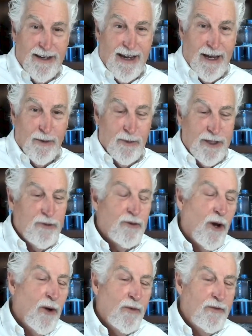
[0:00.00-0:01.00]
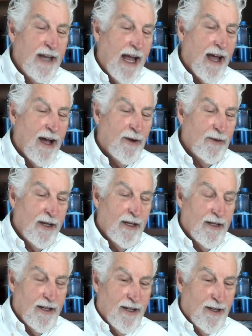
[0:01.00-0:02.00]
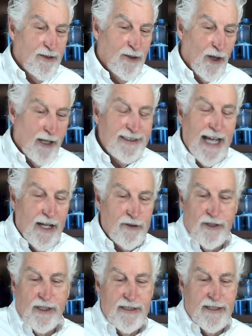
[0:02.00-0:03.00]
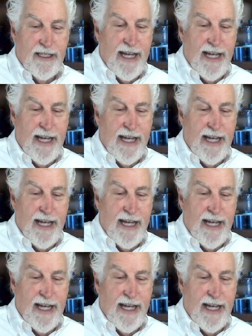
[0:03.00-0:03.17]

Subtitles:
and we drove down to Los Angeles,